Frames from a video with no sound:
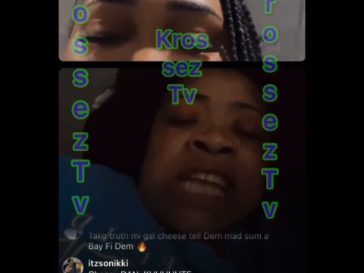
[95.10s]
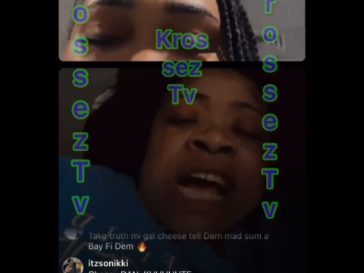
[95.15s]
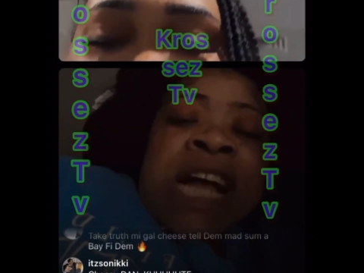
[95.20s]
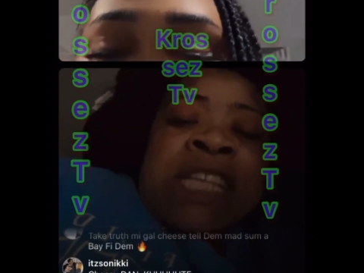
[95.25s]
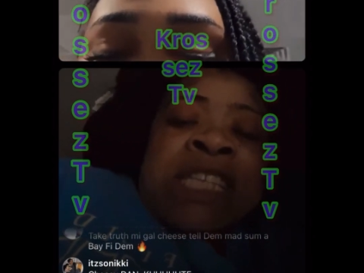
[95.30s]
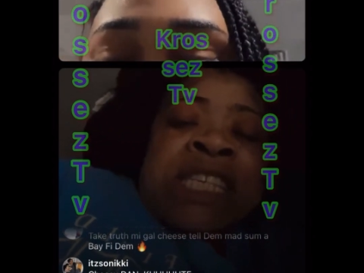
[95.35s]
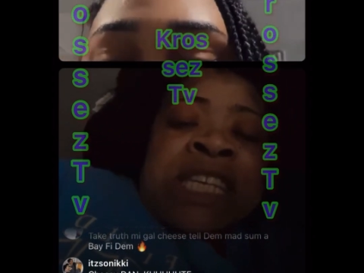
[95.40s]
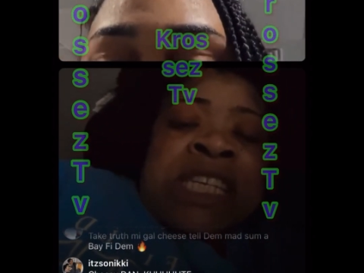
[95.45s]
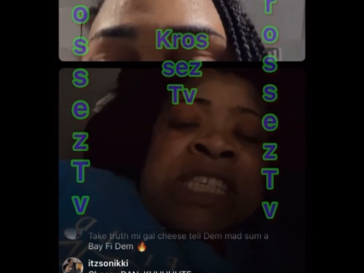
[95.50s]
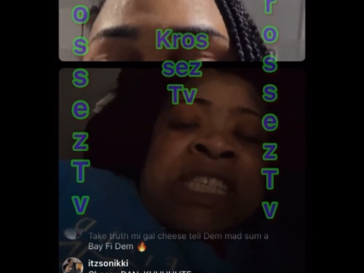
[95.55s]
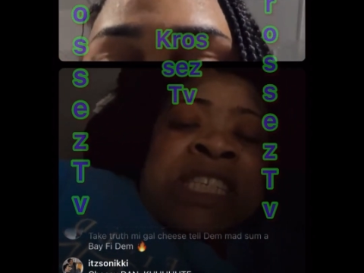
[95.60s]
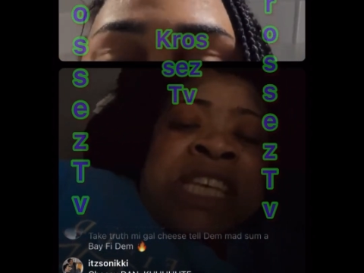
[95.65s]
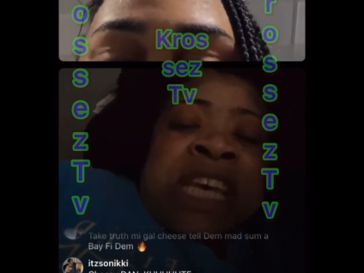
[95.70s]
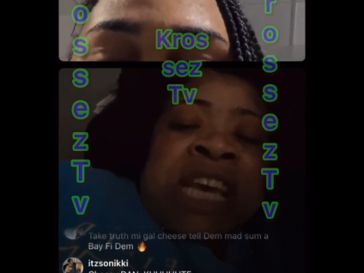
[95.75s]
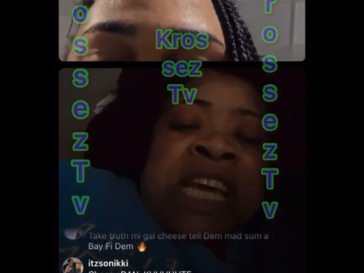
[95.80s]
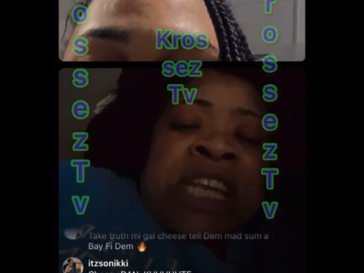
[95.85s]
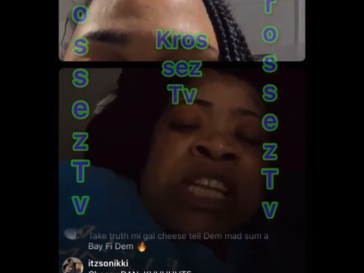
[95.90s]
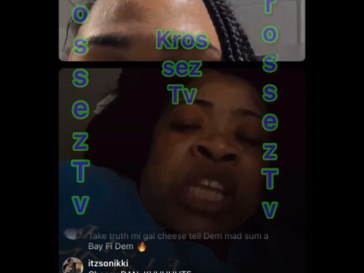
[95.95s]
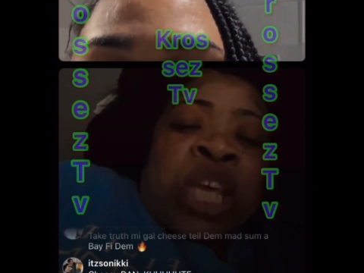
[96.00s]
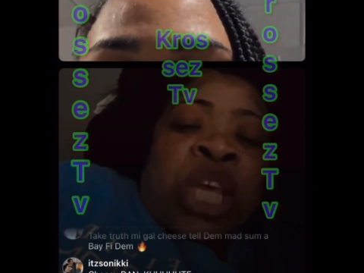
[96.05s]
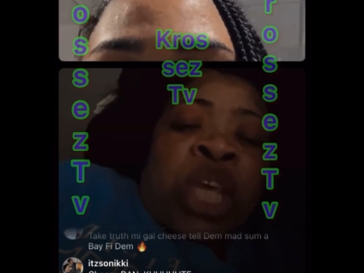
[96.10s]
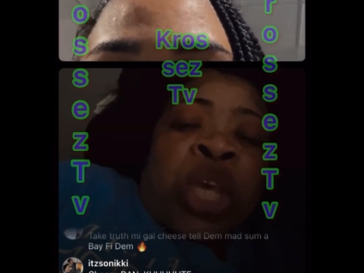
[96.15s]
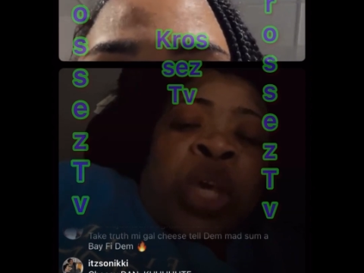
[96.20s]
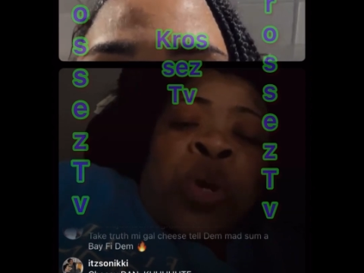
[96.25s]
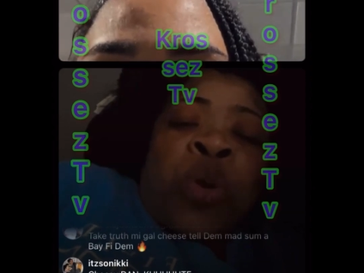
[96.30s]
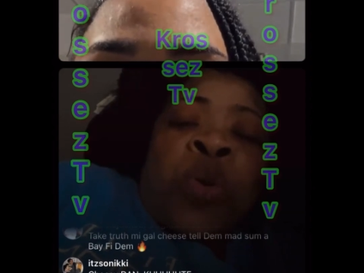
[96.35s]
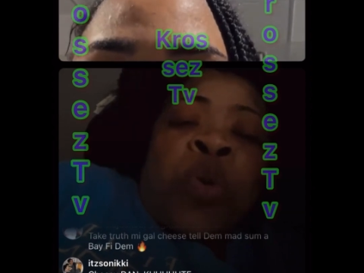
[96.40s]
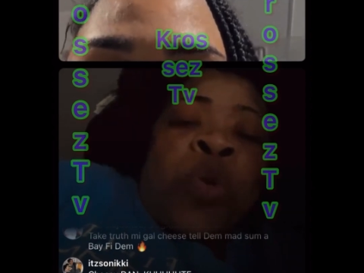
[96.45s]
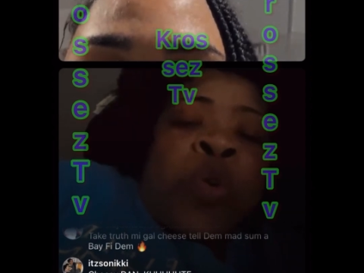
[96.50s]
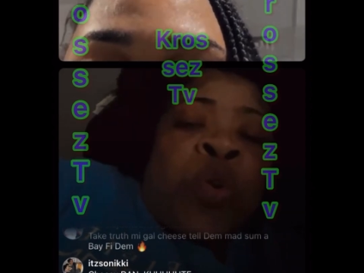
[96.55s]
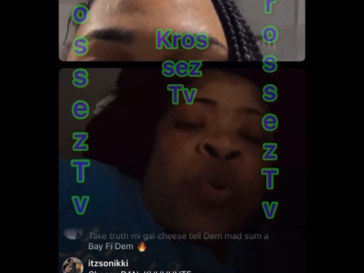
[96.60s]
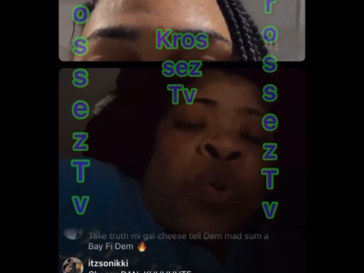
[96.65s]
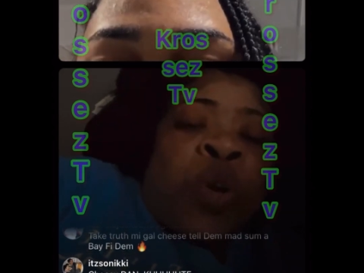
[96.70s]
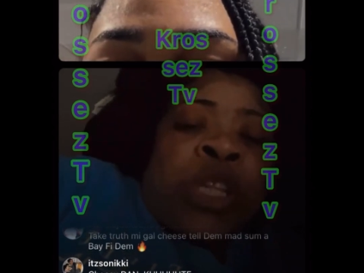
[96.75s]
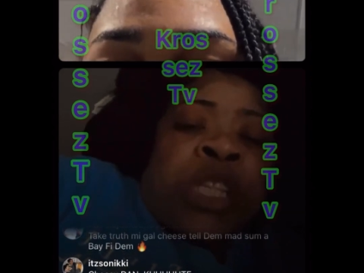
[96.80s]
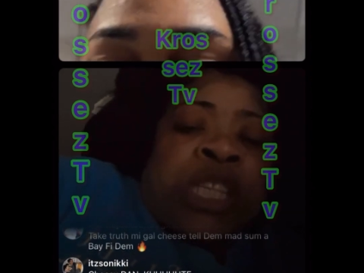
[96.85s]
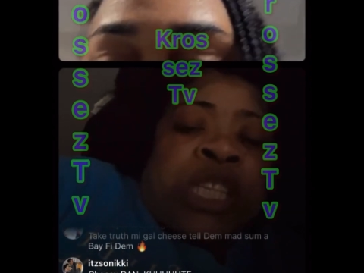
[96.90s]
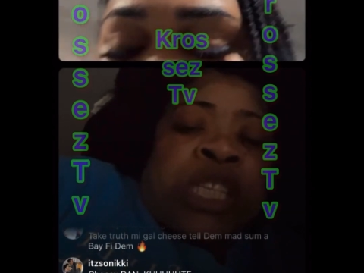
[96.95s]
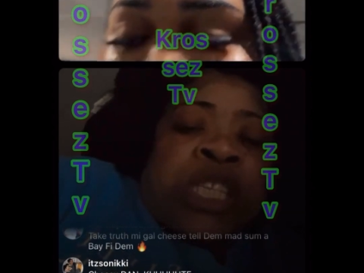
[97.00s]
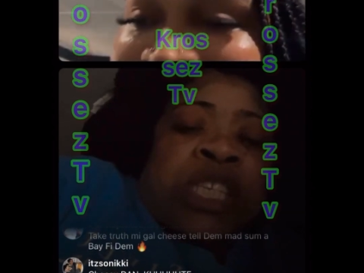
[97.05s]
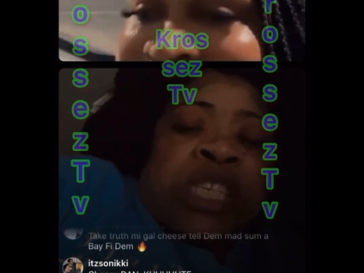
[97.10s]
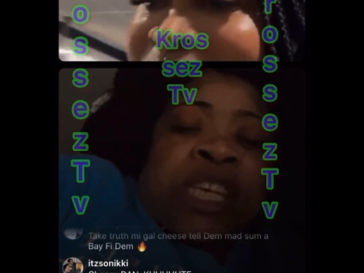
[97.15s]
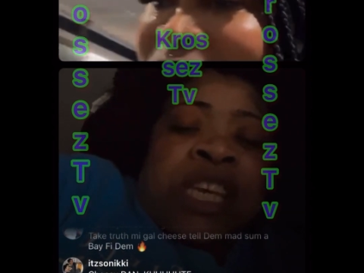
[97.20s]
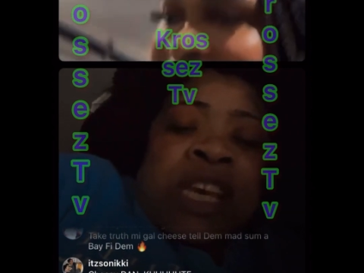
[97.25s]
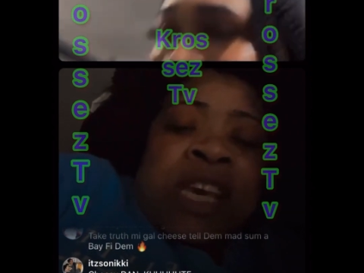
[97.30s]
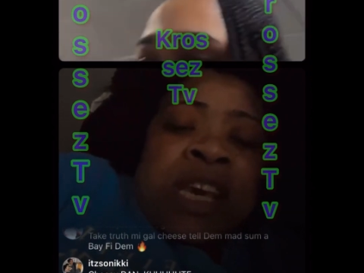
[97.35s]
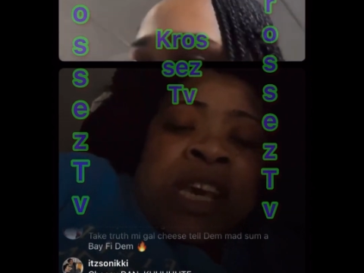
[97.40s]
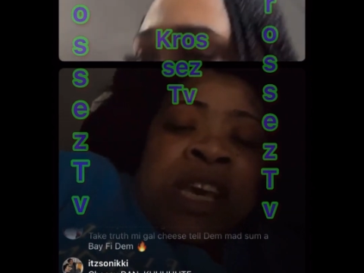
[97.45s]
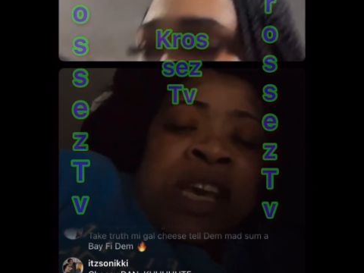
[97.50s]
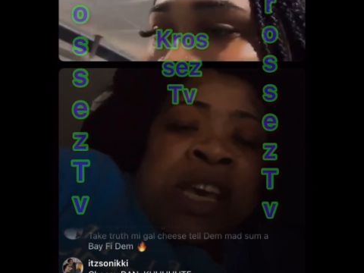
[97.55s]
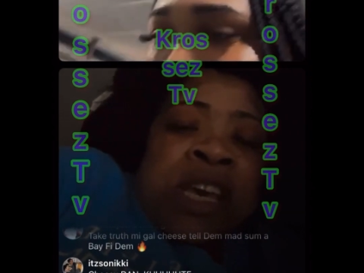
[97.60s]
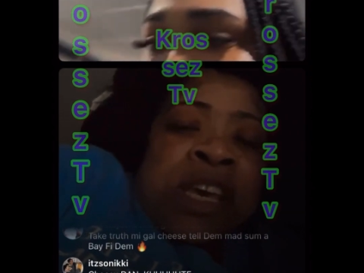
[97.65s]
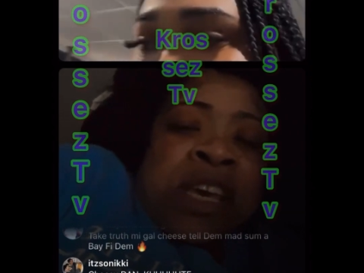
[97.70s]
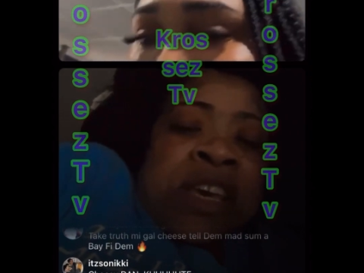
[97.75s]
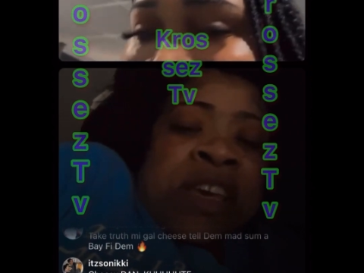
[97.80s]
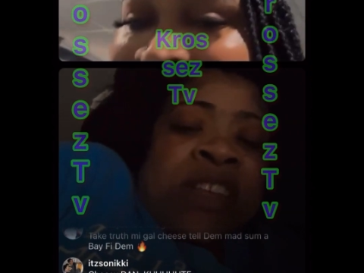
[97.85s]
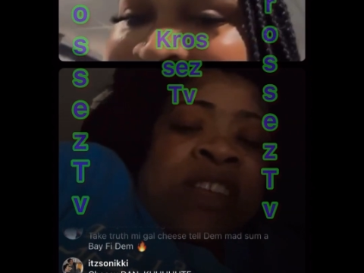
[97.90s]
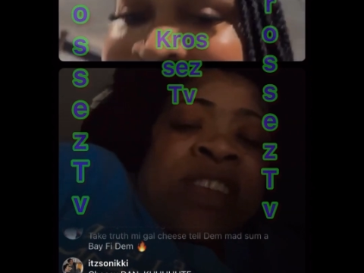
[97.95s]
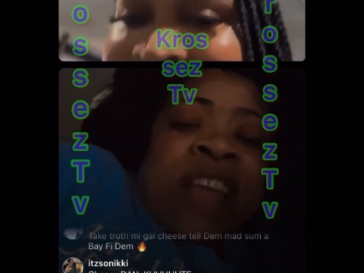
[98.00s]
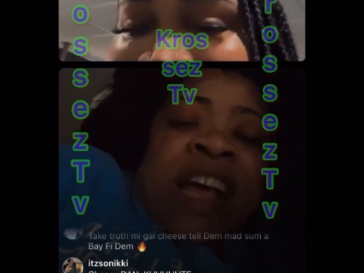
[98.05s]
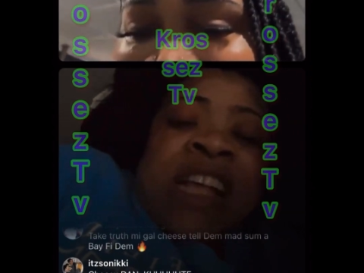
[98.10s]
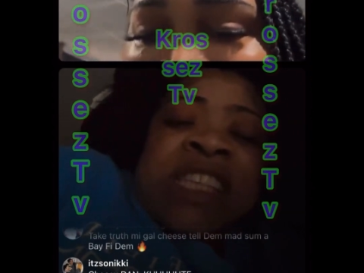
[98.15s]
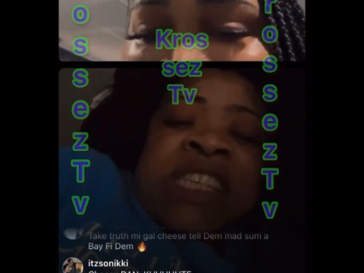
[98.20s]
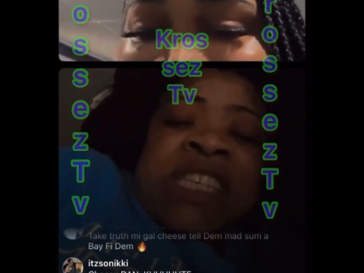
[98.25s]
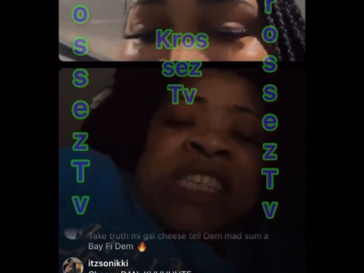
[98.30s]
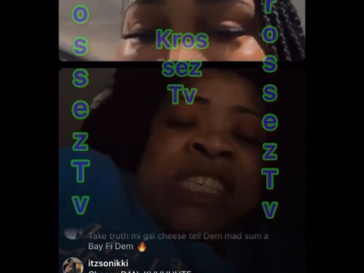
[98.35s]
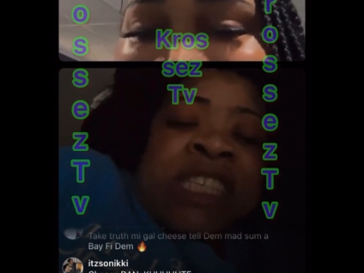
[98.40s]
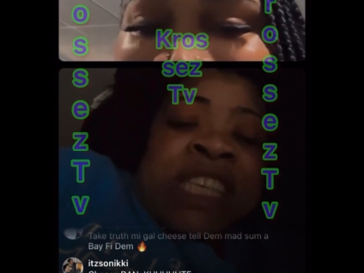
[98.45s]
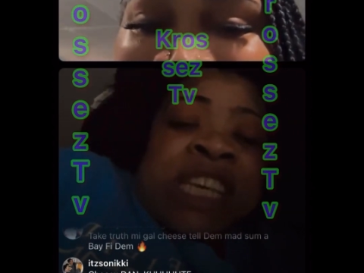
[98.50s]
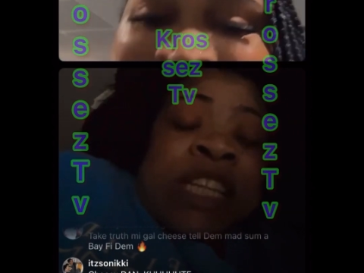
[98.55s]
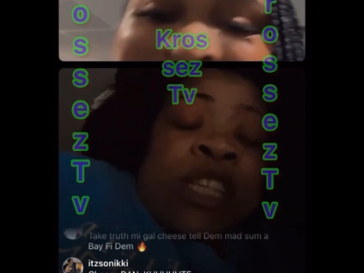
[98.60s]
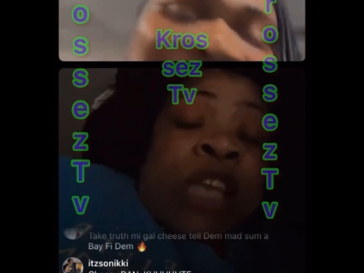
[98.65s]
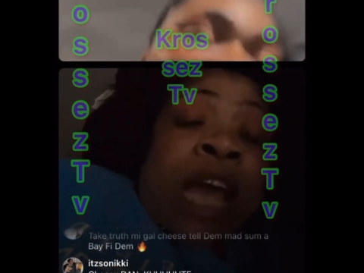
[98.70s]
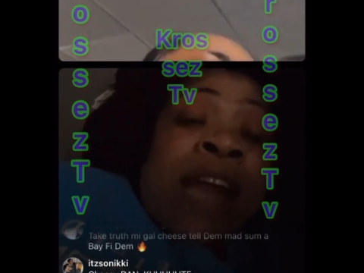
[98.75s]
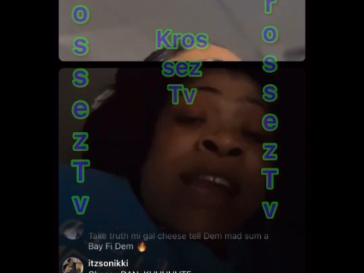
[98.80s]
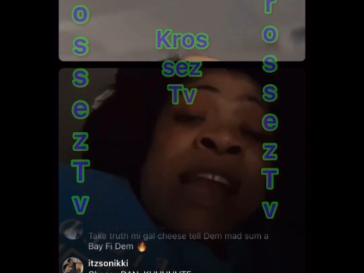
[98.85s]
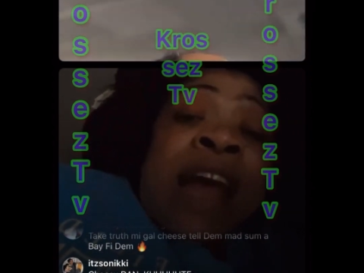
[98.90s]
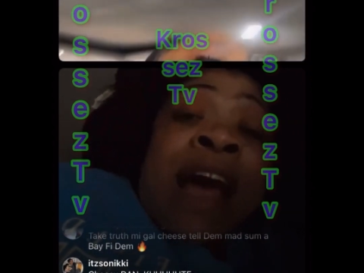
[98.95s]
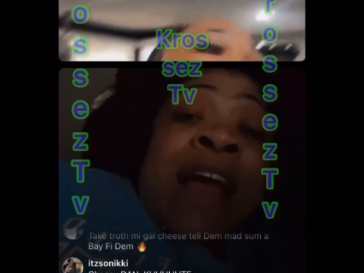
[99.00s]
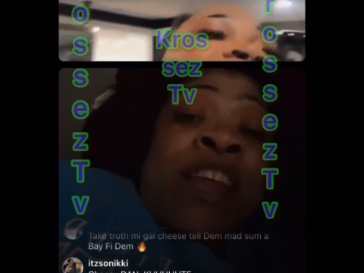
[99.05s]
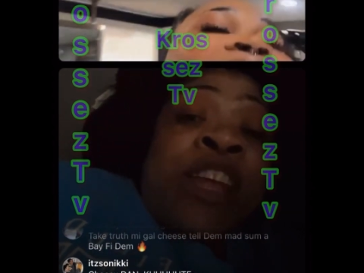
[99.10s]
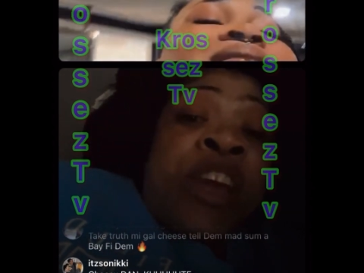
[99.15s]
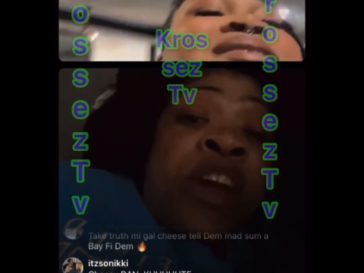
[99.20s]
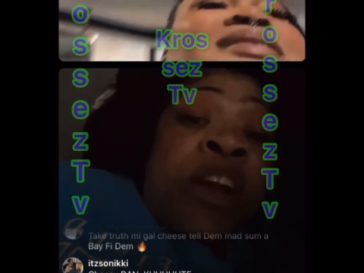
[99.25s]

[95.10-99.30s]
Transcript: is it. Cute. That is it. And I